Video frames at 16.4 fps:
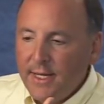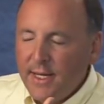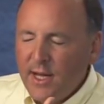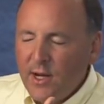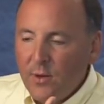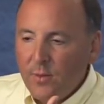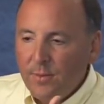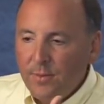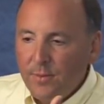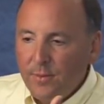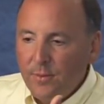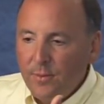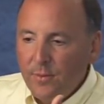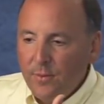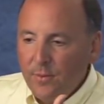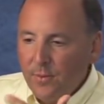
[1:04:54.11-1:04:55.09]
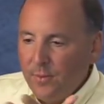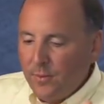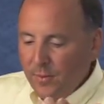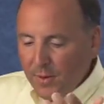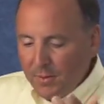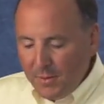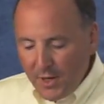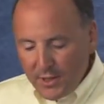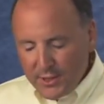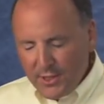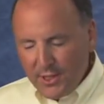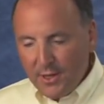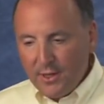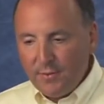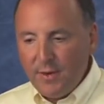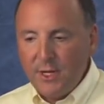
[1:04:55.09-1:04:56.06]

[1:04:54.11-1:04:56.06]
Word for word: Now, when Mark started